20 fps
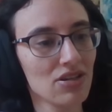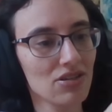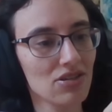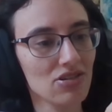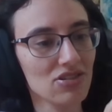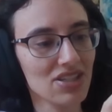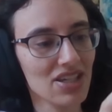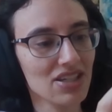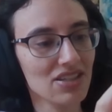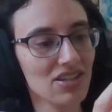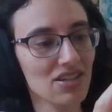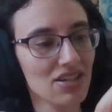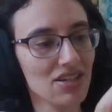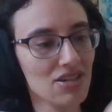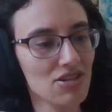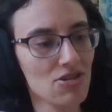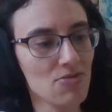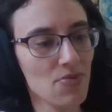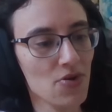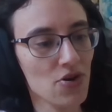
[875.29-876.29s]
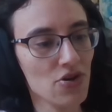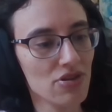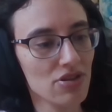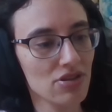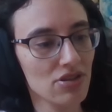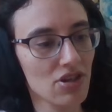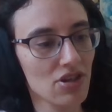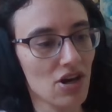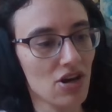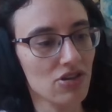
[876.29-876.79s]
Looks like, can you do both?
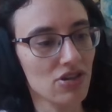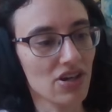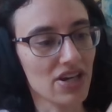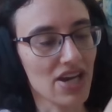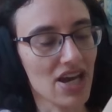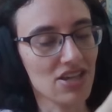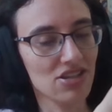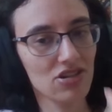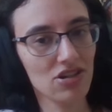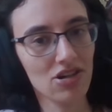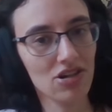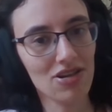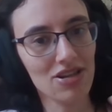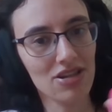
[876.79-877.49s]
No, okay, so you